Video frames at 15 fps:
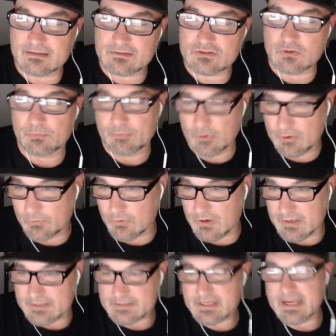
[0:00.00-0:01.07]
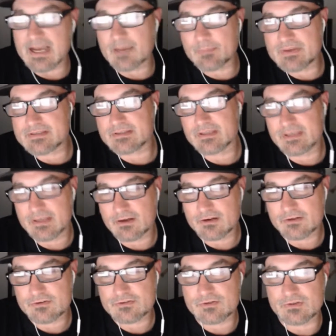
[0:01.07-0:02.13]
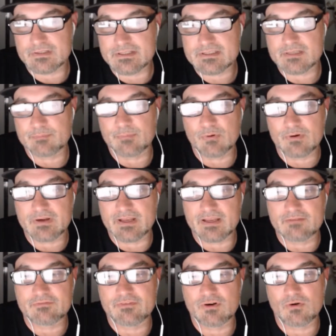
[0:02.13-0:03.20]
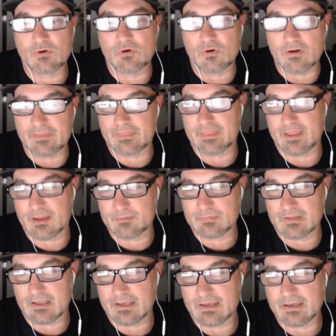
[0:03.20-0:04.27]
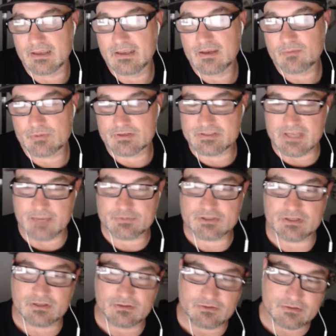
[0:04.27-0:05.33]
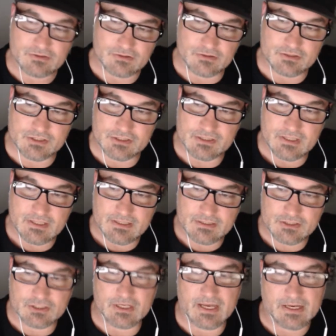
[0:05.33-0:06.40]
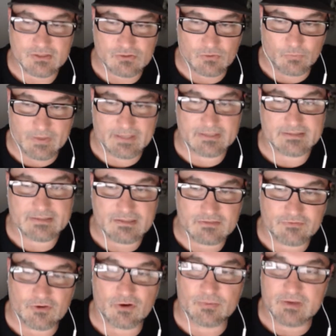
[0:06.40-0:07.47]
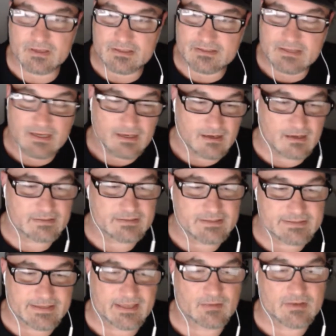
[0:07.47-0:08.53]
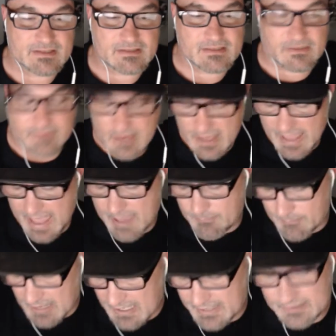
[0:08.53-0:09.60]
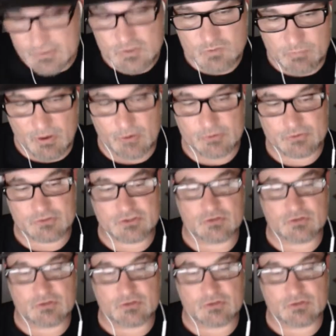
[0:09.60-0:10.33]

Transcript: So point one is copies of the characters, or at least important info on them, like perception or search checks or weaknesses, phobias, hunted enemies and stuff, at my disposal.